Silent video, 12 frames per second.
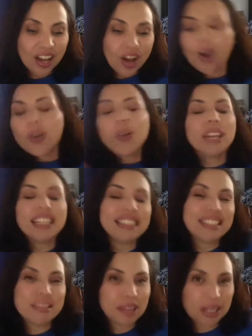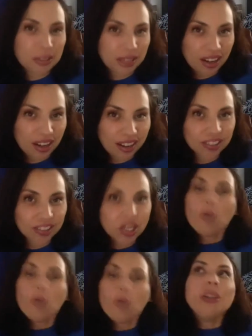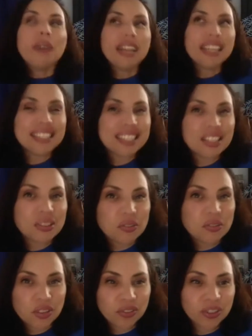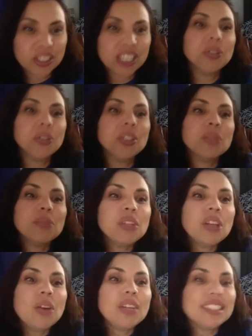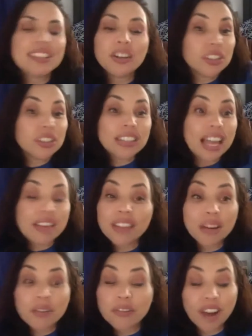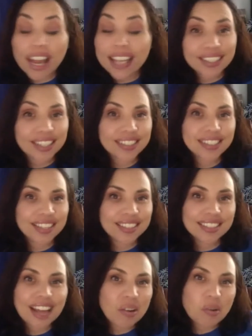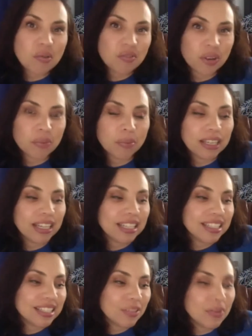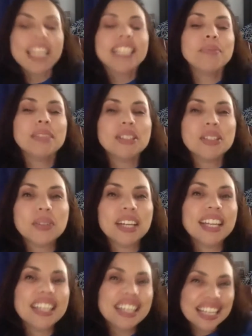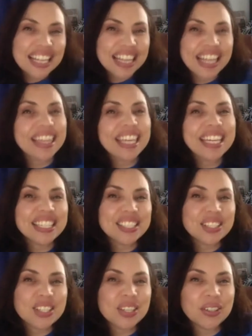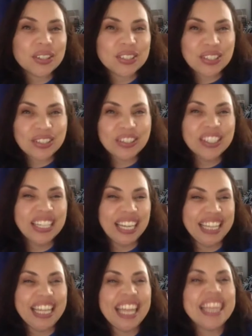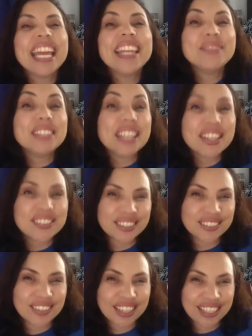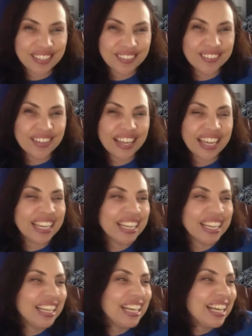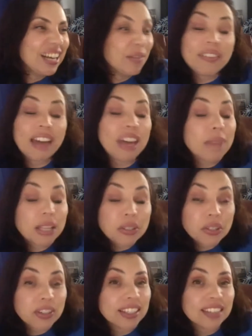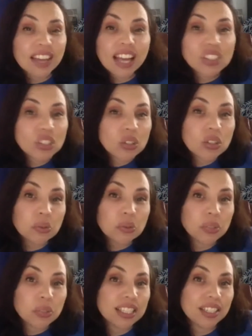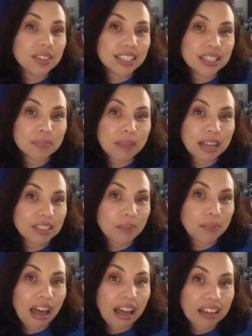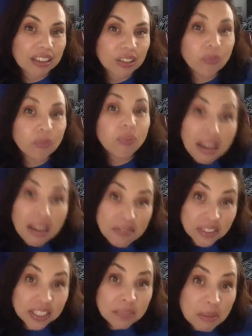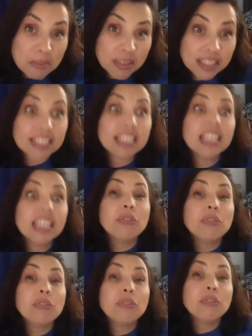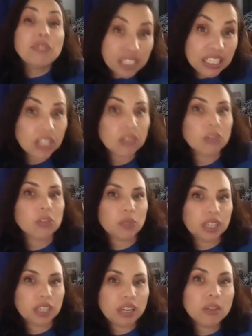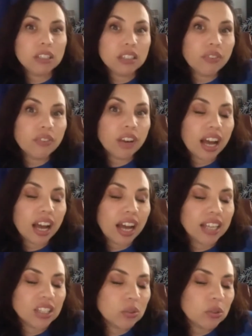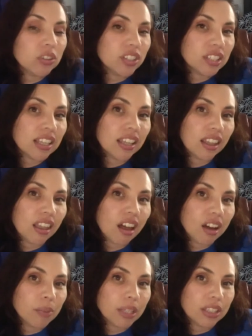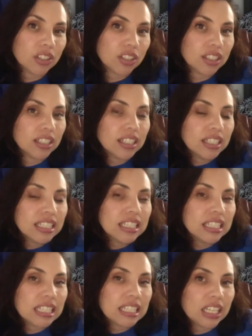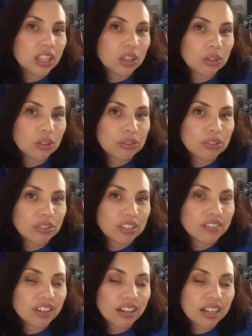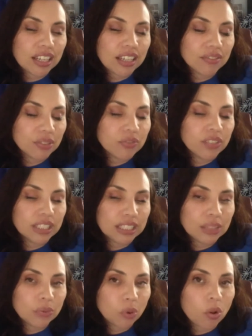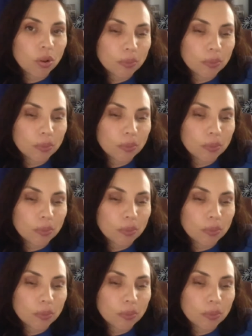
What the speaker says: Oh no, we got to see them graduate college. Well, no, I got to see it through for the first internship. They're your lifelong friend. It's not over, but we ease them into it. They think it's a year or two, and then they themselves don't want to go away. We've had mentors that have had 2 to 3 students back to back, 5-year commitments, 15 years working with different high schoolers in Long Beach and seeing it through. So it's a very fulfilling role.